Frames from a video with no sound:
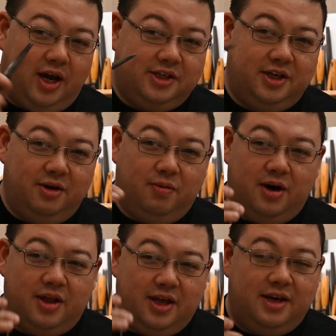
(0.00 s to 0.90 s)
I see
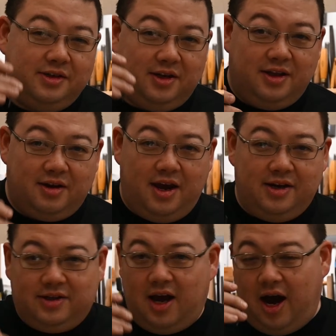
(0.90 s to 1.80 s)
one of these in the
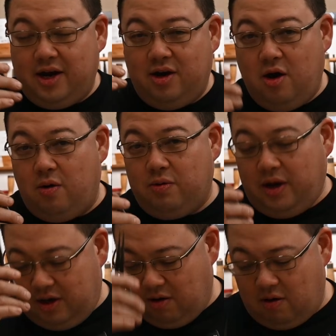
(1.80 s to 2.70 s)
case, I know
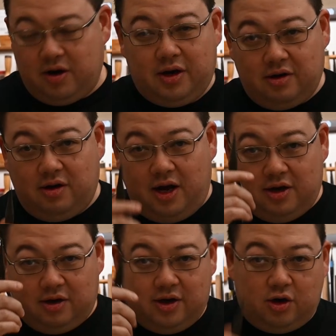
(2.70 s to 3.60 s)
that you're an
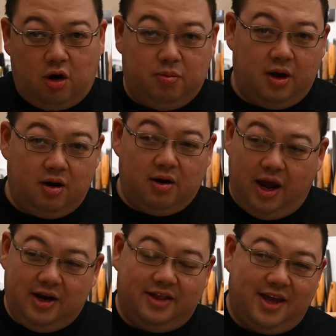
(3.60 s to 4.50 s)
enlightened guitar player
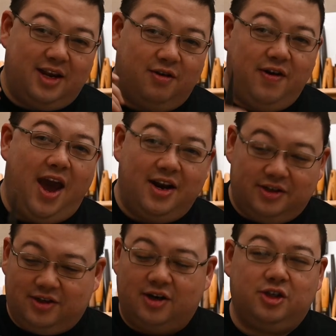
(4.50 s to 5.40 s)
and that you've had a
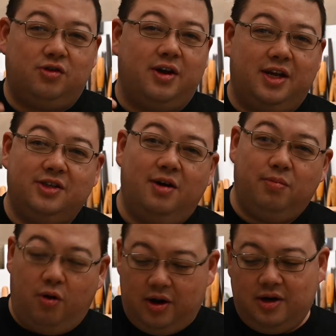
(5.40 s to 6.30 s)
stuck string at some
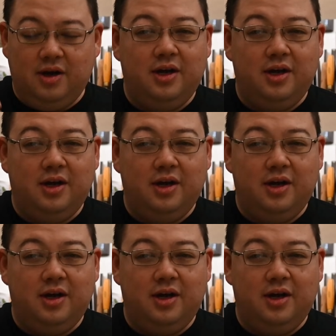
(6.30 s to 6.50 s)
point.